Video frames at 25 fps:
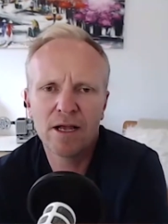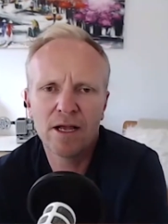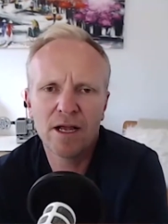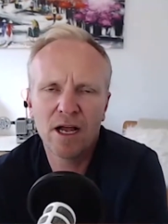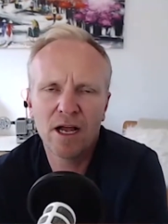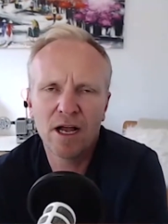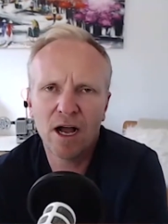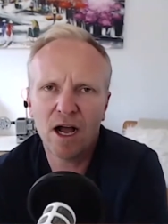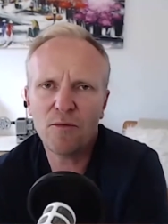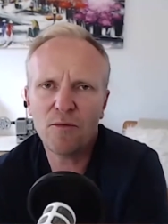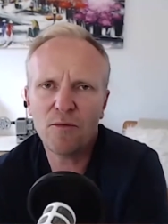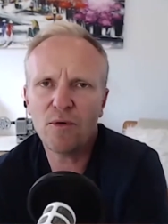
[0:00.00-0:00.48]

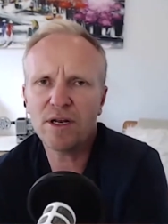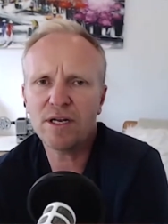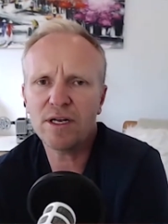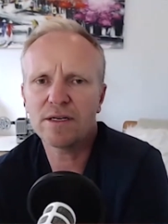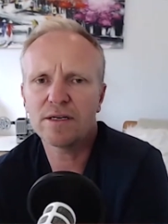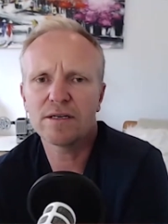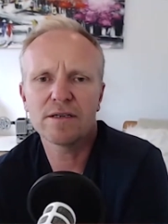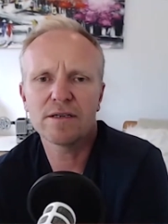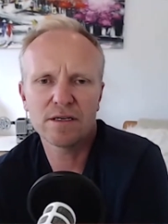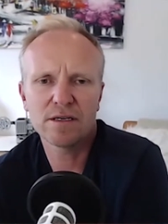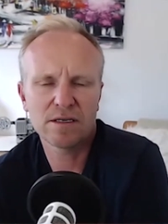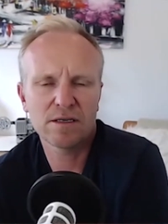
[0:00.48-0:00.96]
But I want
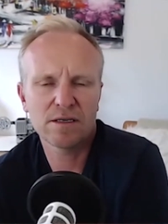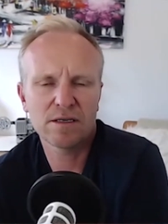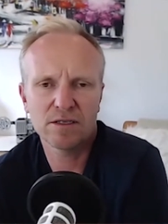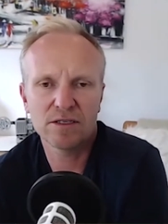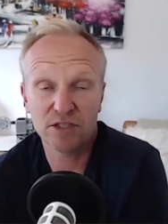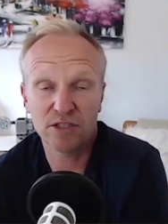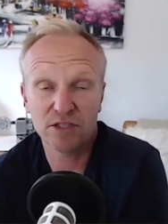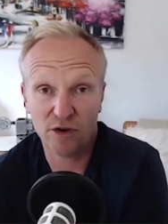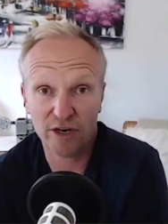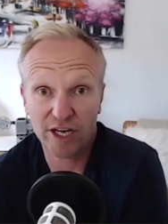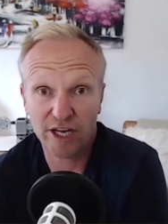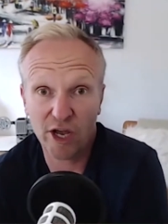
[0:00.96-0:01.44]
to.
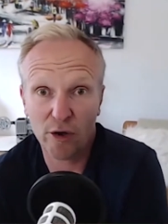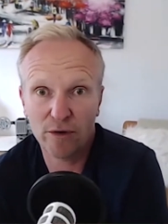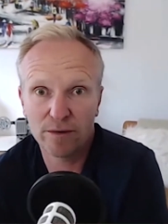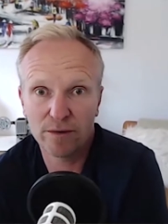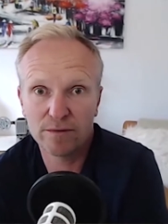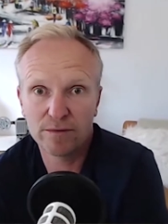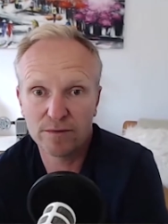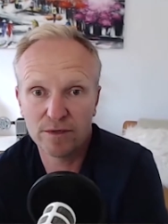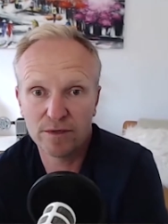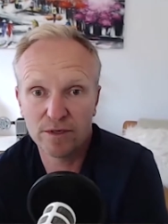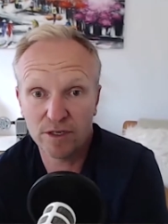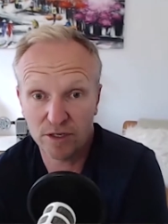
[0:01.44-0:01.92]
Sorry, sorry,
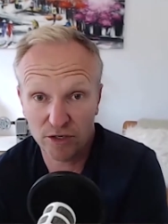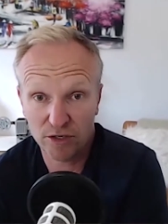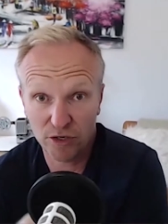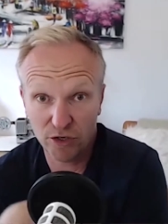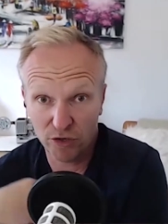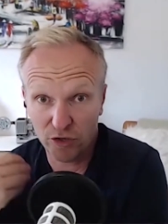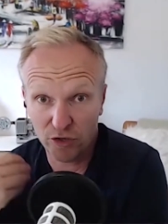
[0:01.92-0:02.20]
I